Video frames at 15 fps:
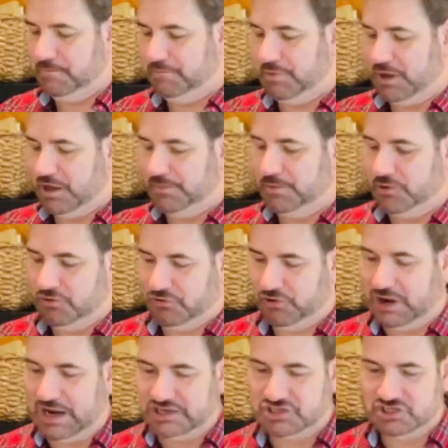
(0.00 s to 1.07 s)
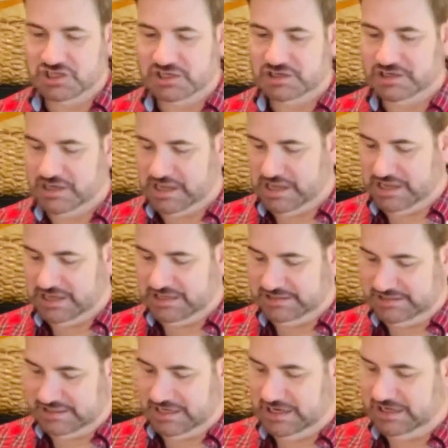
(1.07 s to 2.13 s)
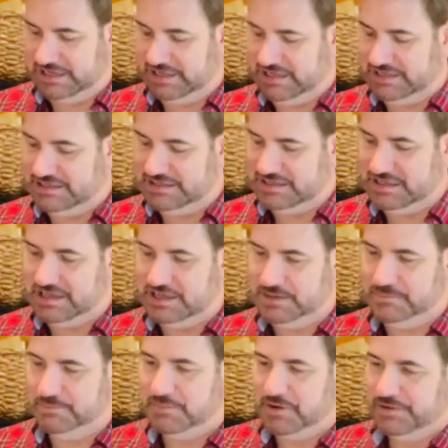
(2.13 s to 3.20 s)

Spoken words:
Bob Cratchit and Tiny Tim.